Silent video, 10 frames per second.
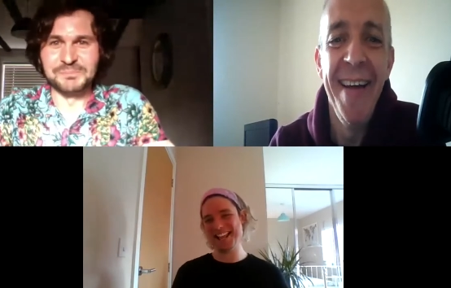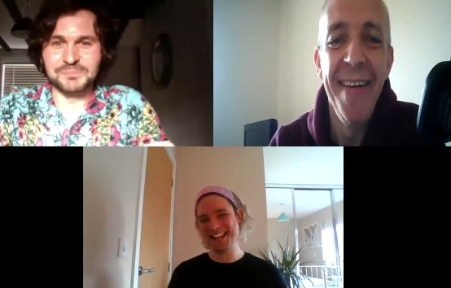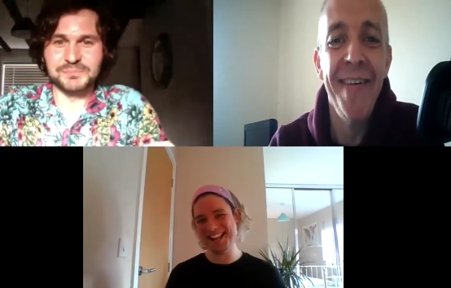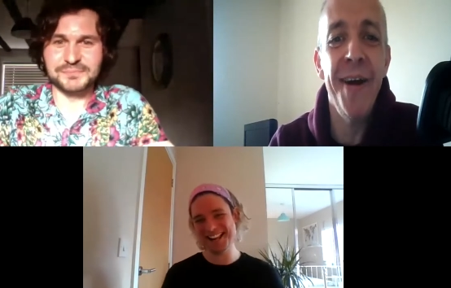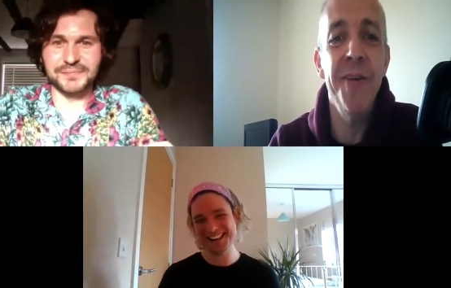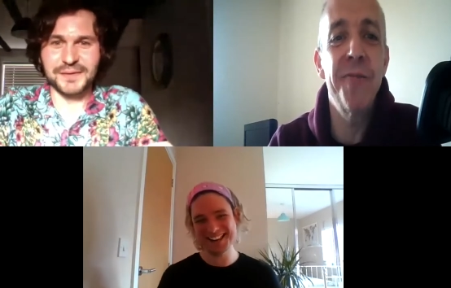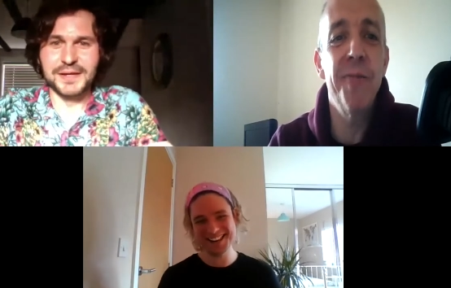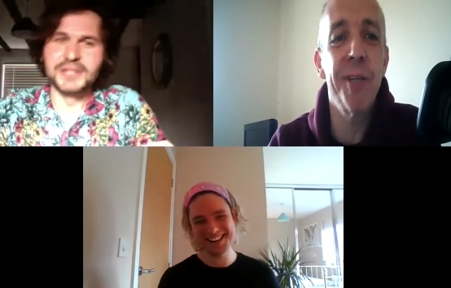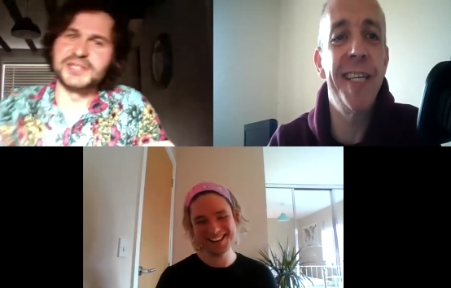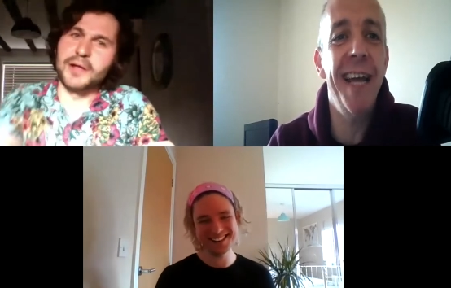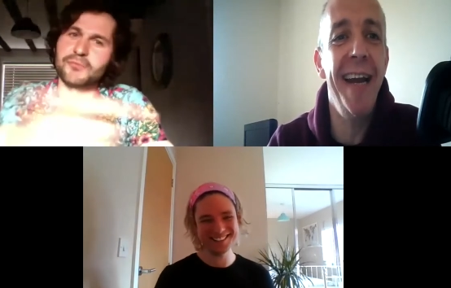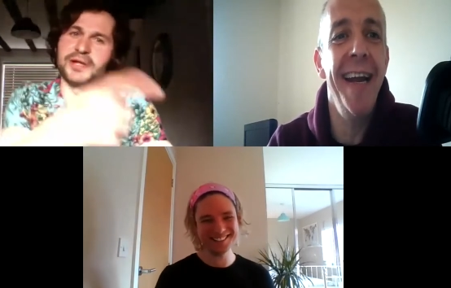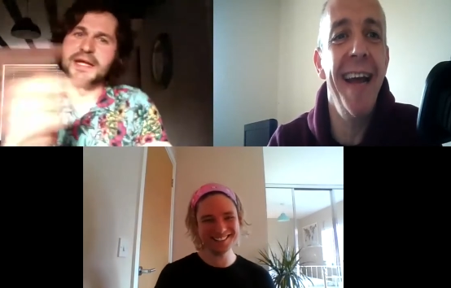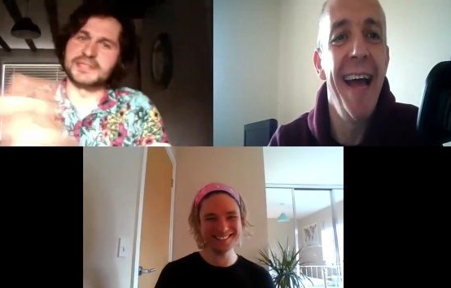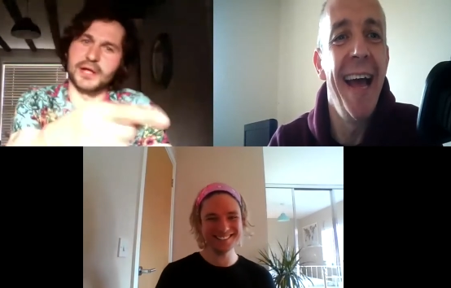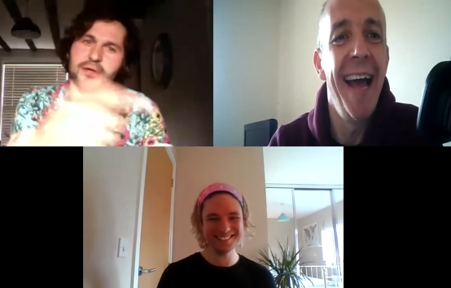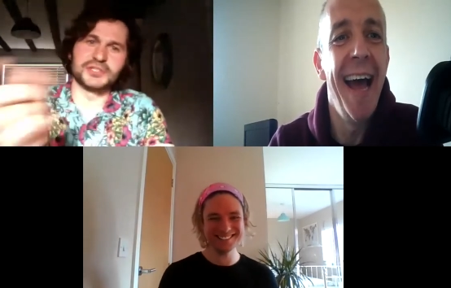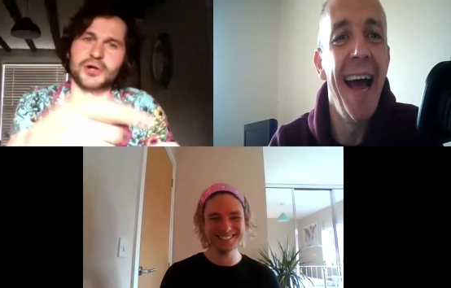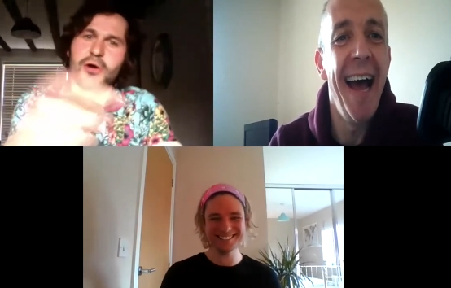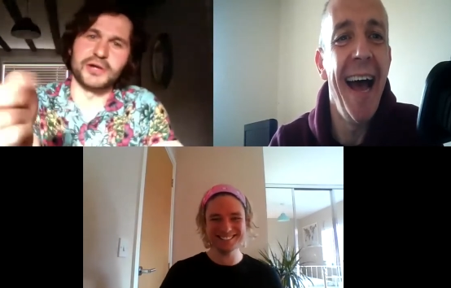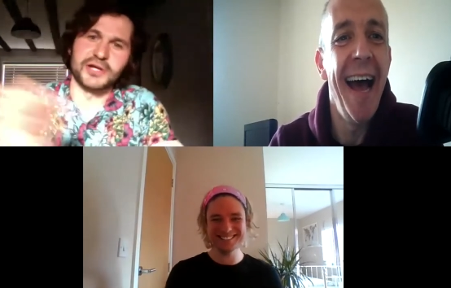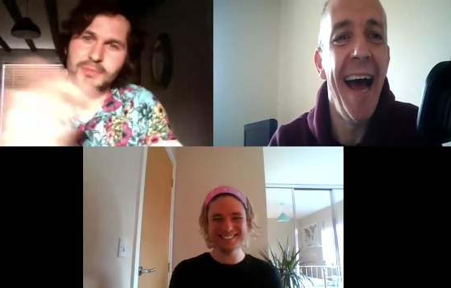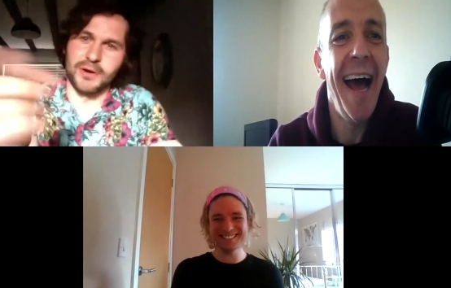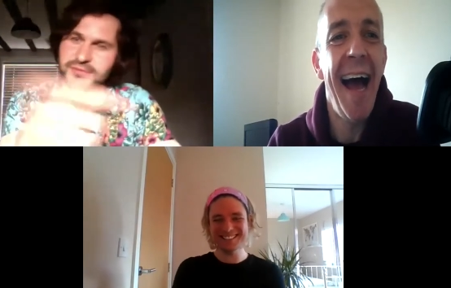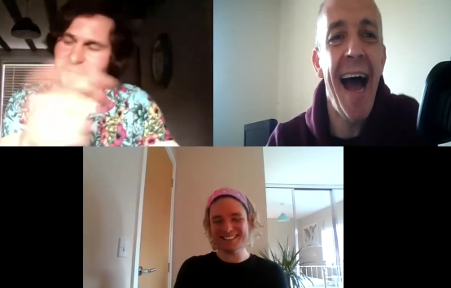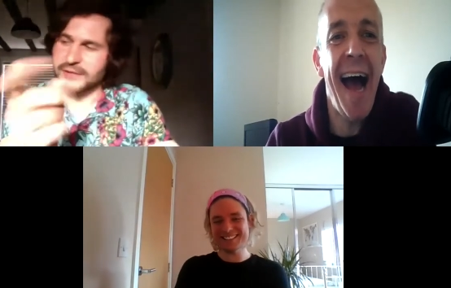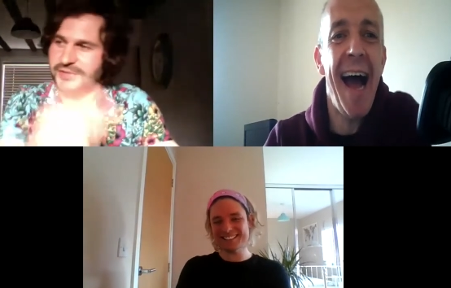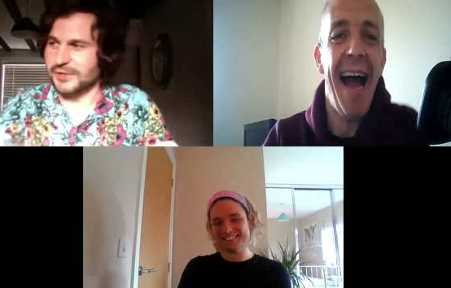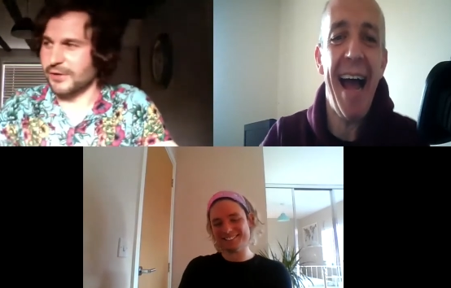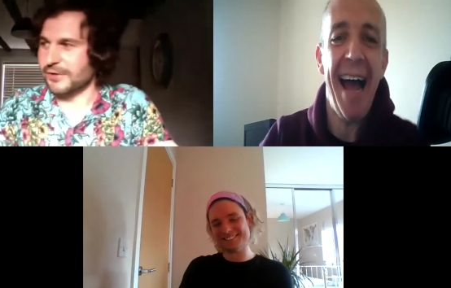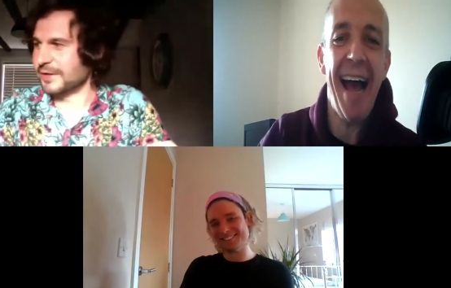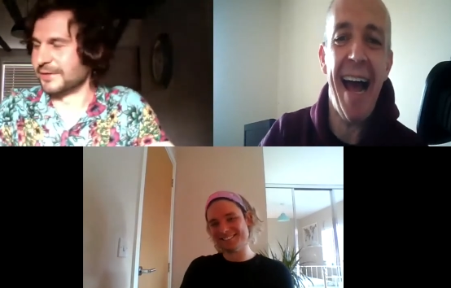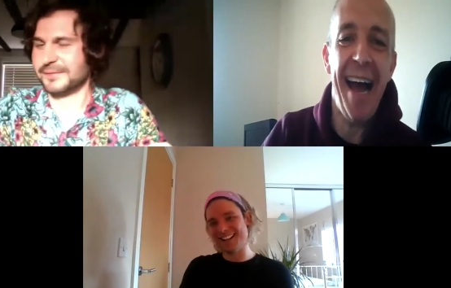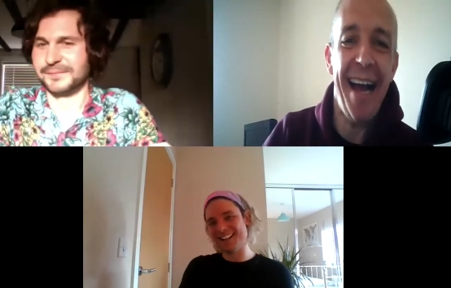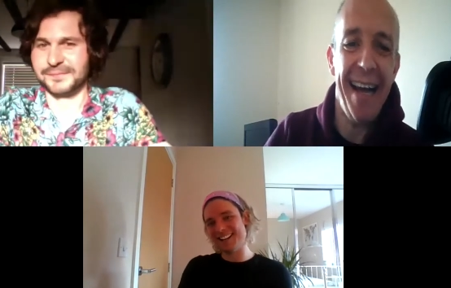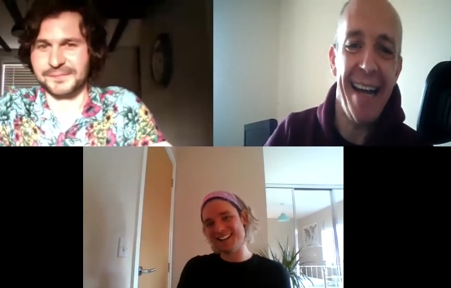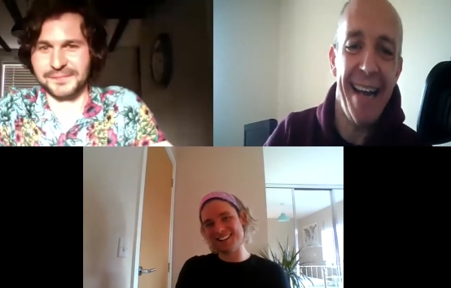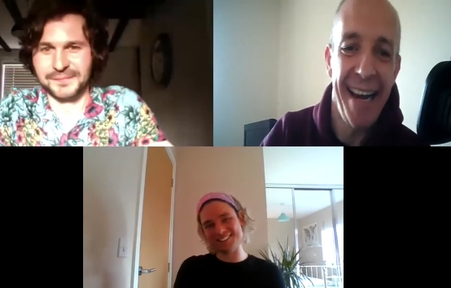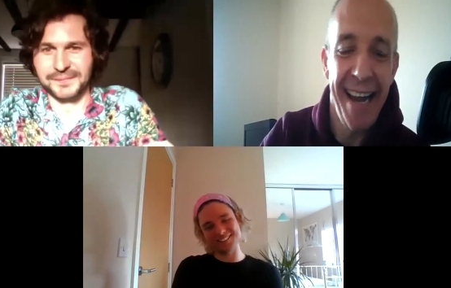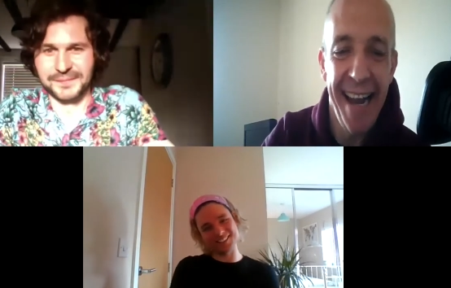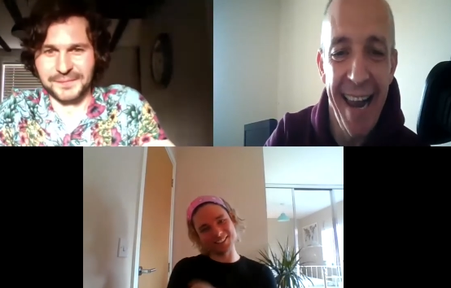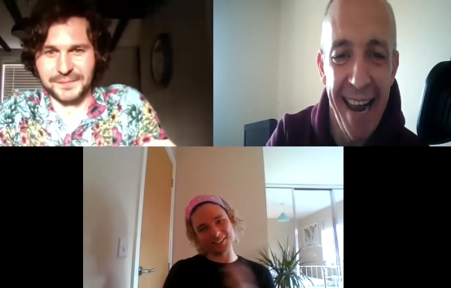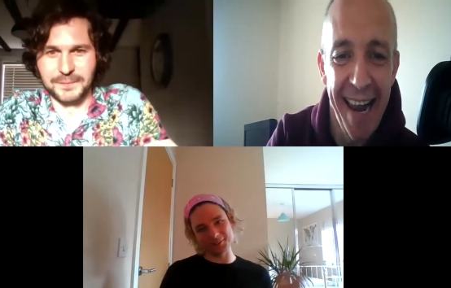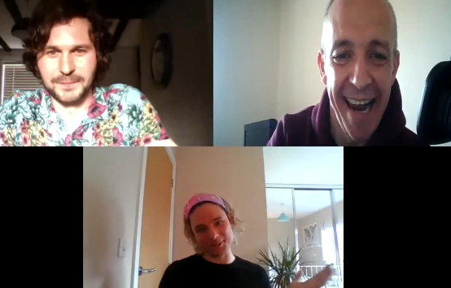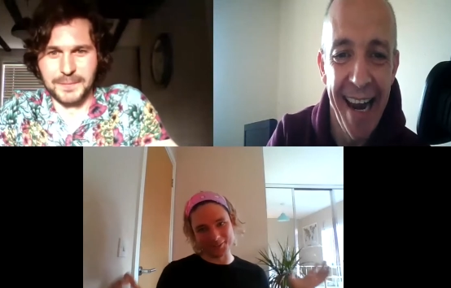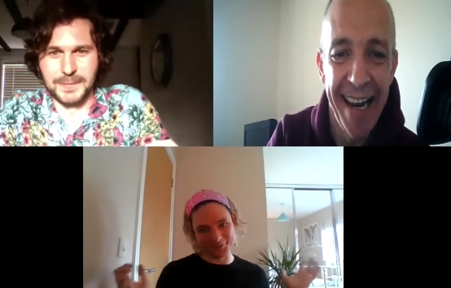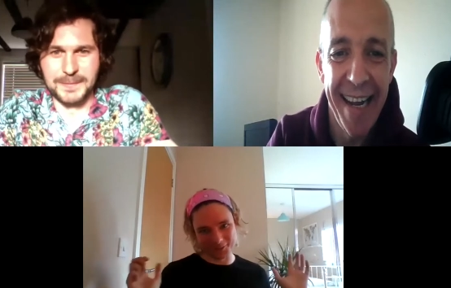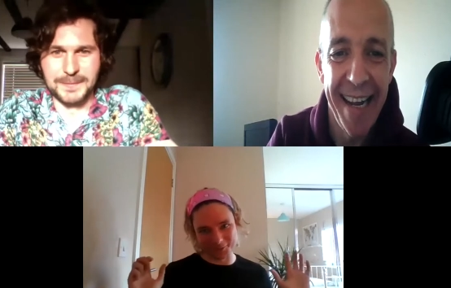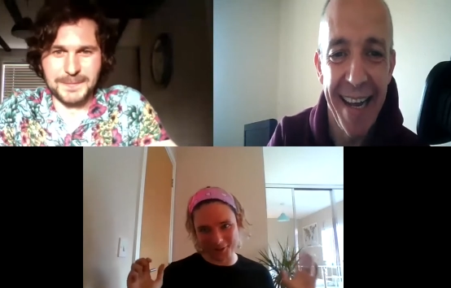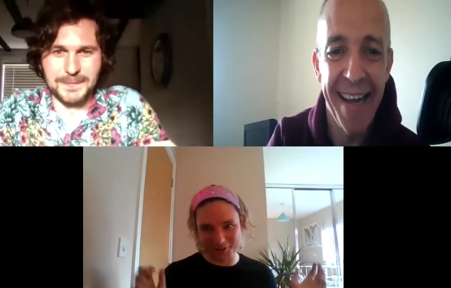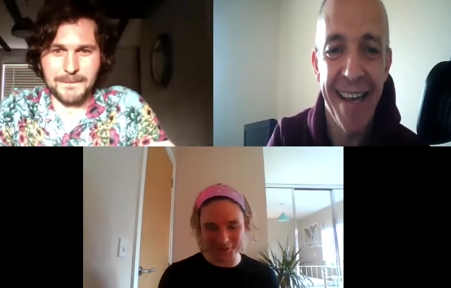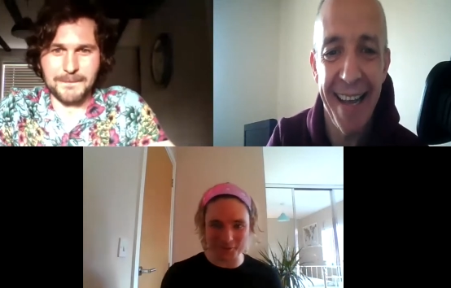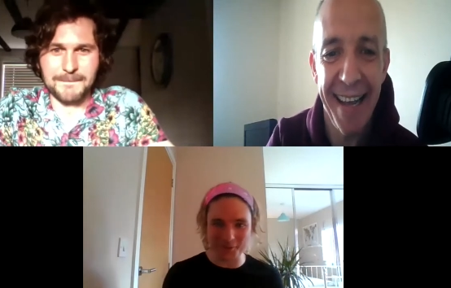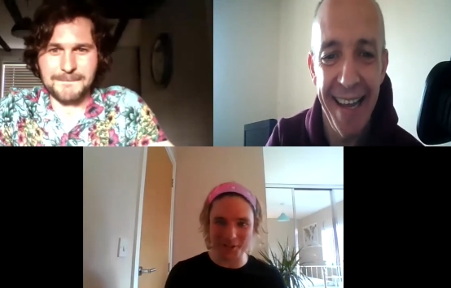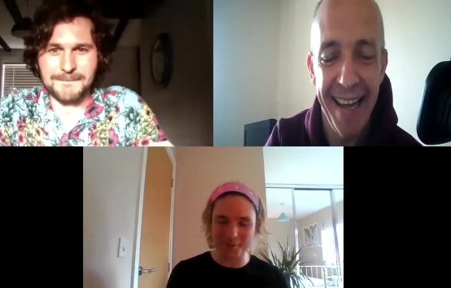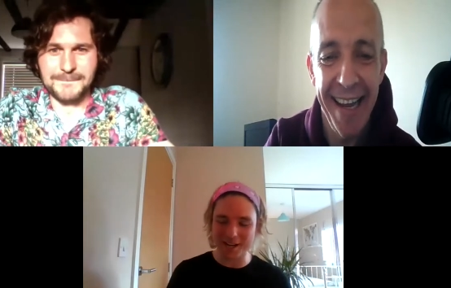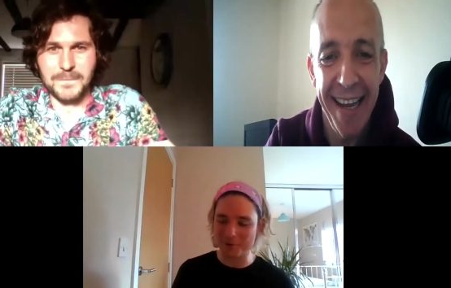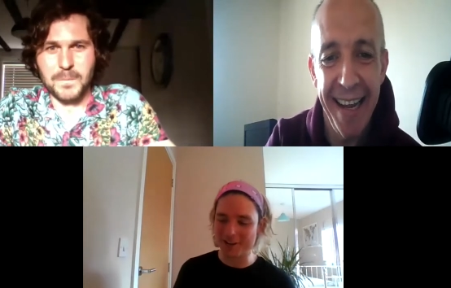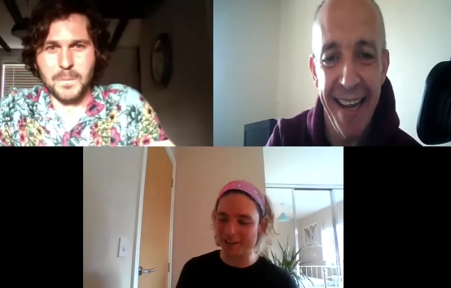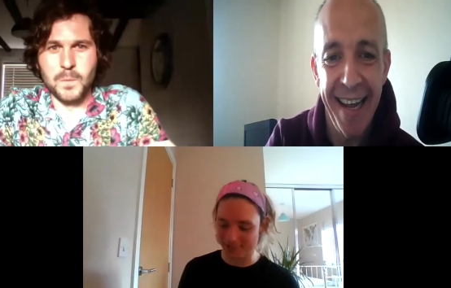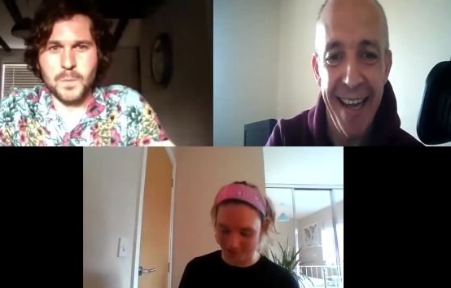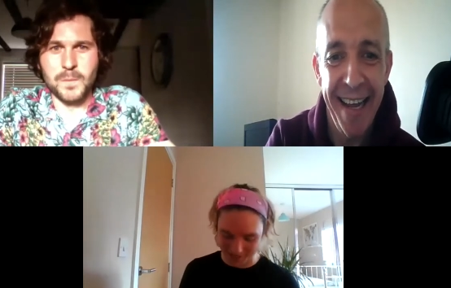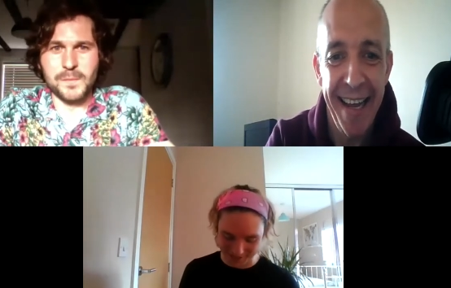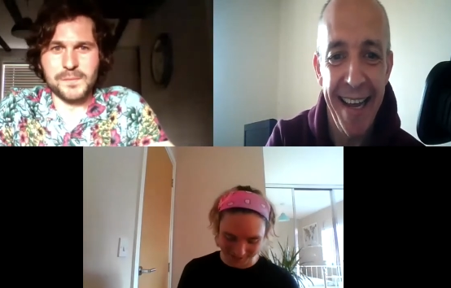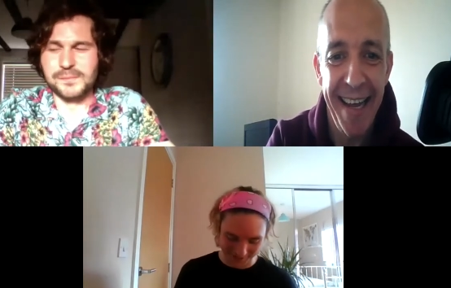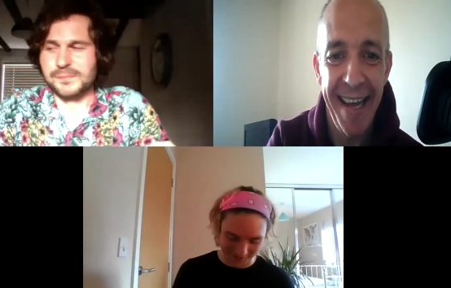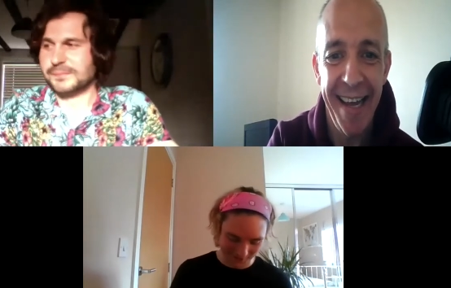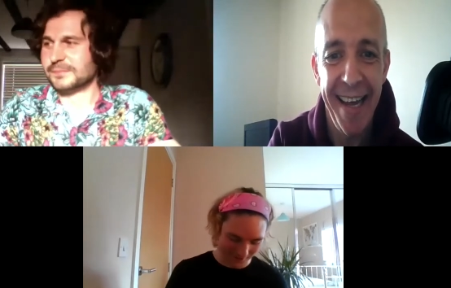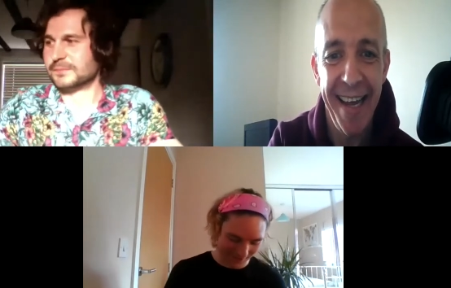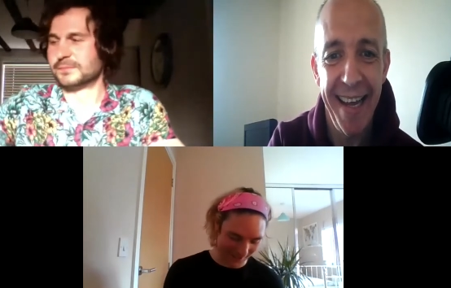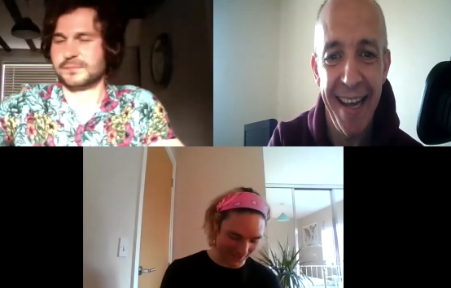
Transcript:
Speaker 1: for those watching, tell, Ricky, tell the story. Come on, tell the story.
Speaker 2: Oh, God, go on. Someone, someone at my work tried to use the